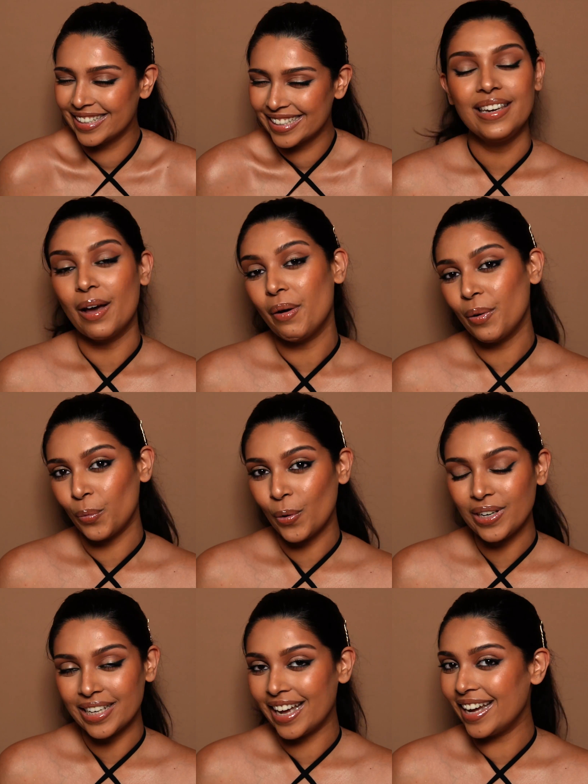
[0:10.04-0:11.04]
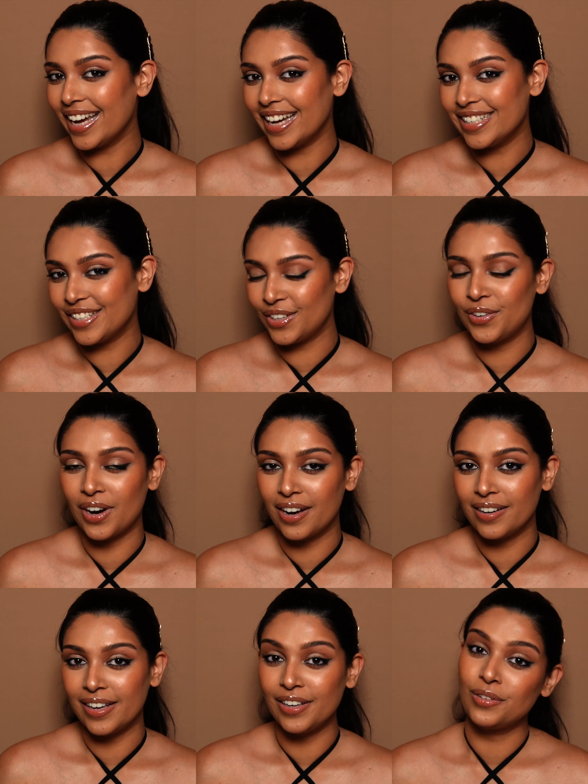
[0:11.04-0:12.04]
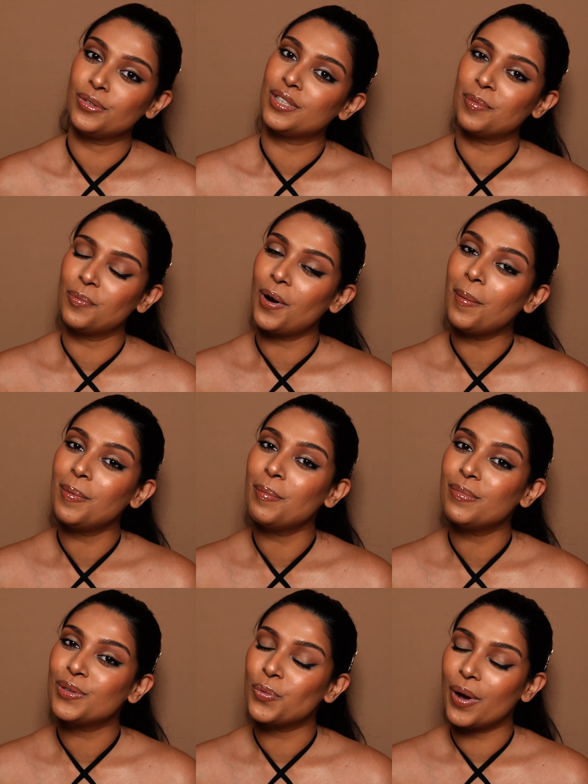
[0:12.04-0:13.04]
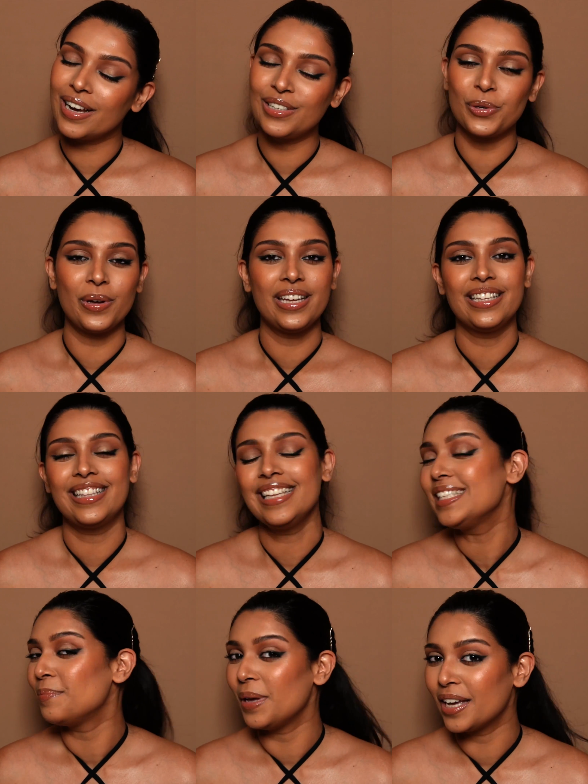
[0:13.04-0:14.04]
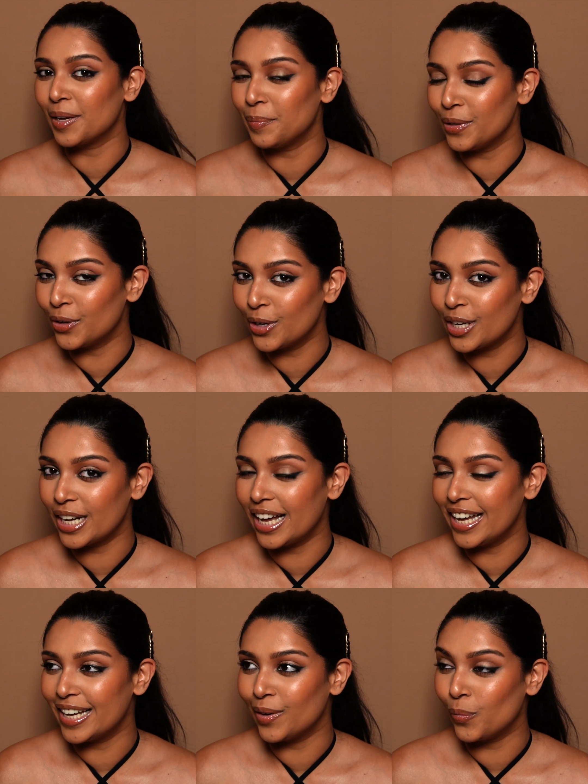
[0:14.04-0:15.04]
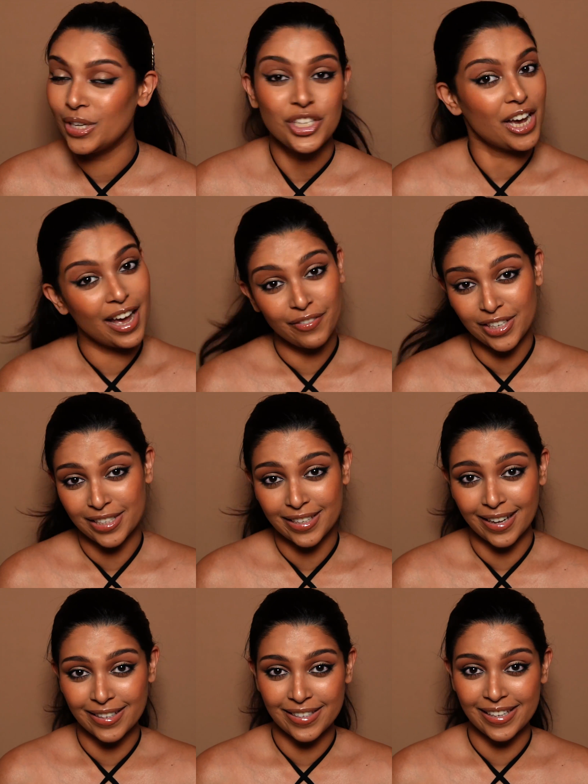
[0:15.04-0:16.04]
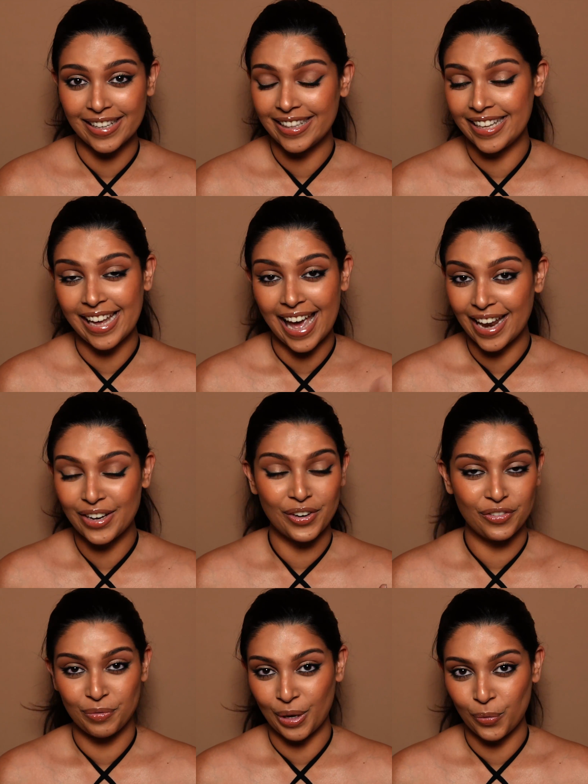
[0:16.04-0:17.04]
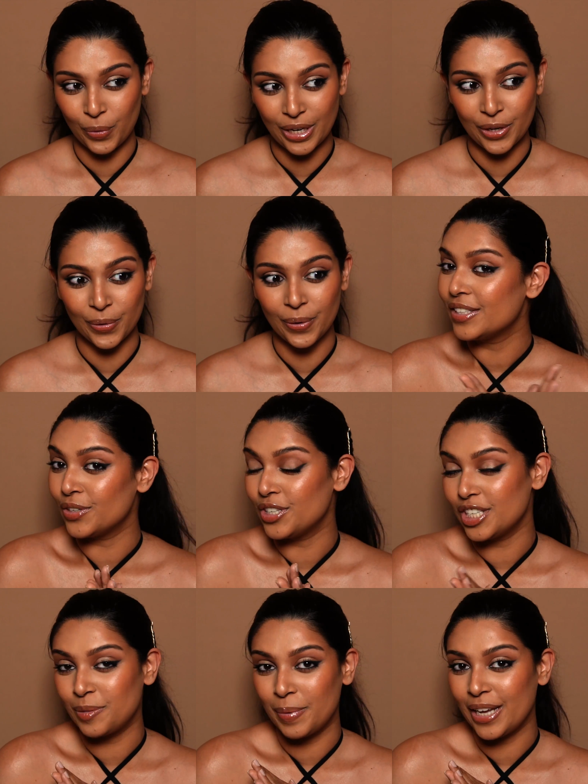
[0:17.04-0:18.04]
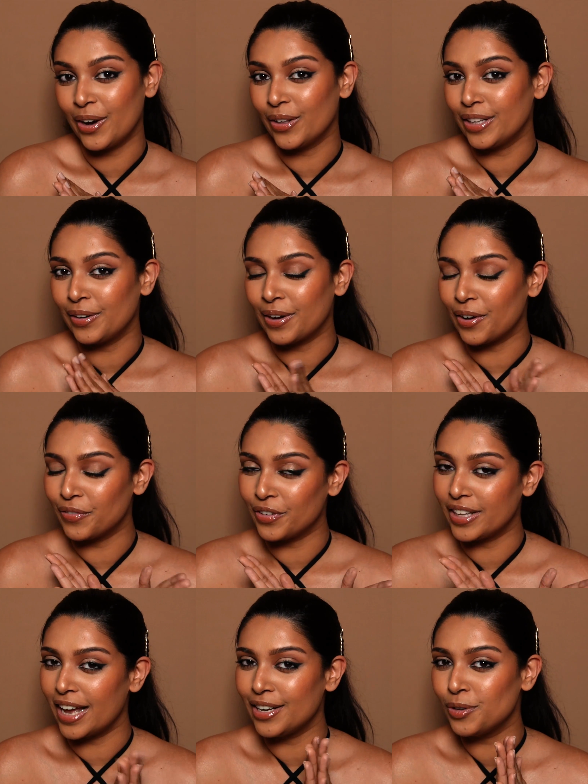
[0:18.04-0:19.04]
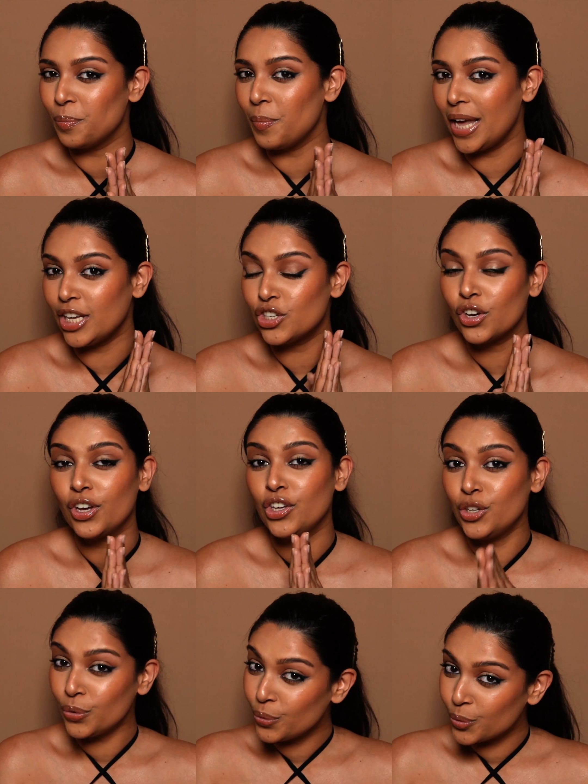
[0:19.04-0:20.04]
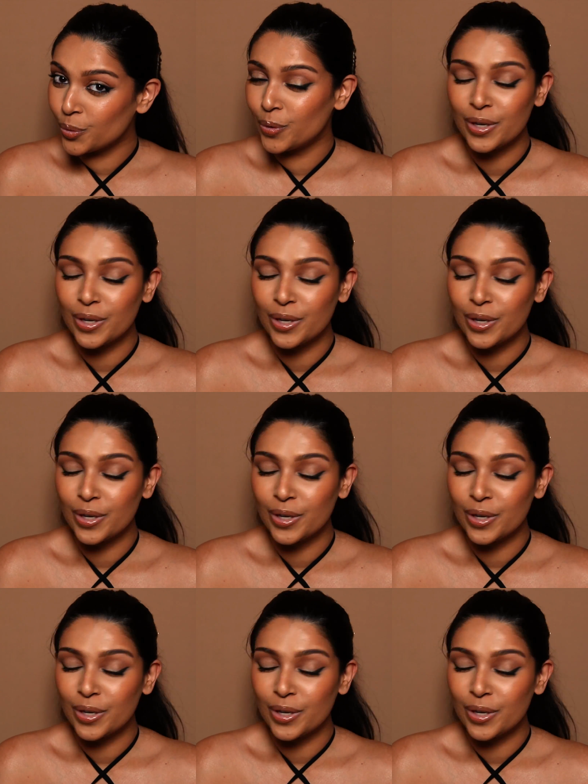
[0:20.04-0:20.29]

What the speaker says: Now I won't lie, I did run into some problems while doing this makeup look, which I have discussed in the end of my video. So just be on the lookout for that to make sure you